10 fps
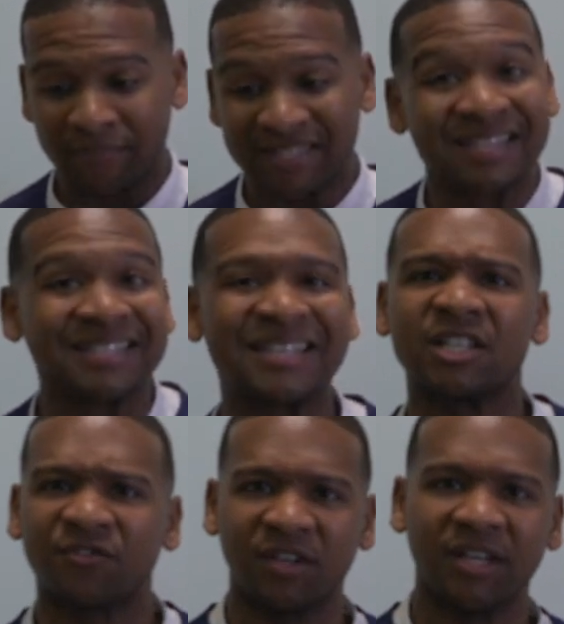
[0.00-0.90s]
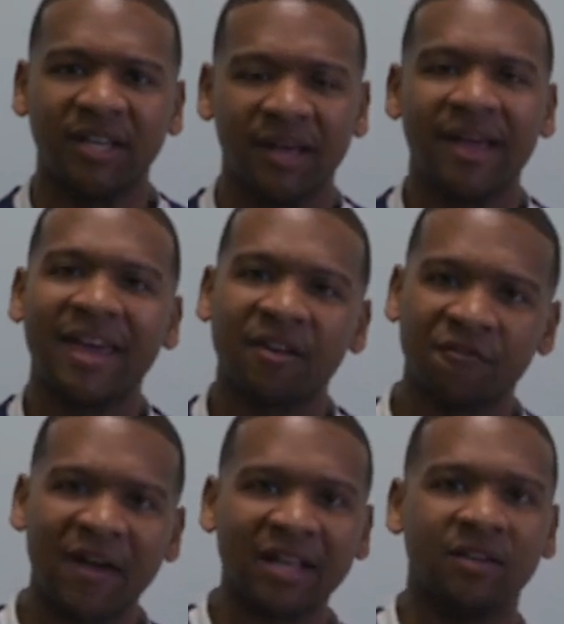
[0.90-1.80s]
successfully and
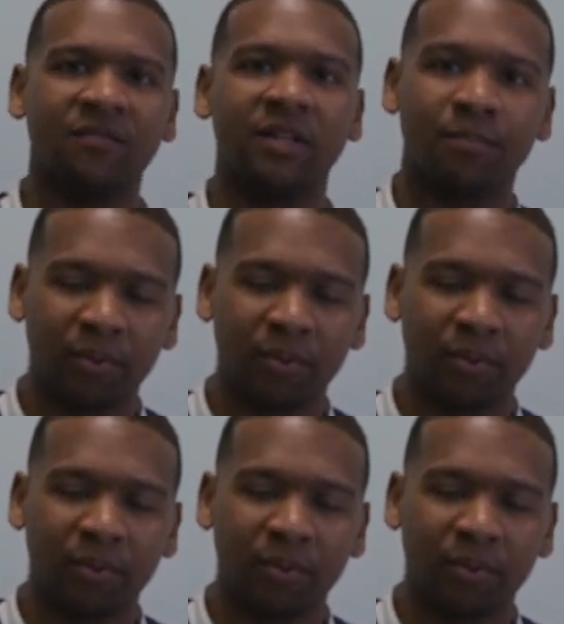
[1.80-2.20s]
effectively